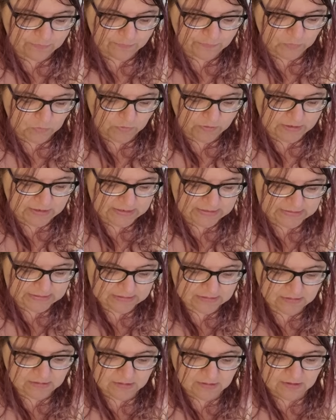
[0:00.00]
for
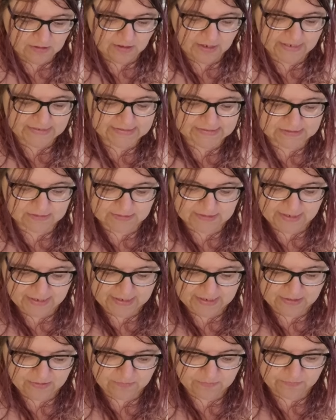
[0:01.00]
it. I still
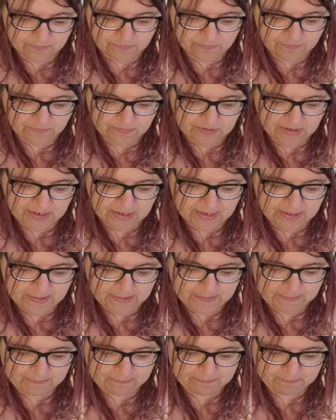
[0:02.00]
have...
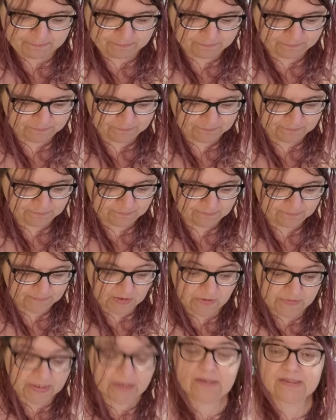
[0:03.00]
no,
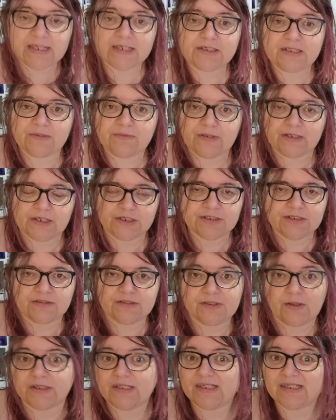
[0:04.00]
that's actually finished,
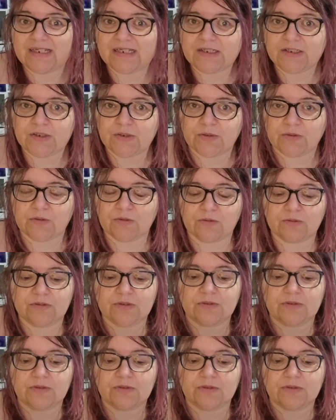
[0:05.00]
so I just need to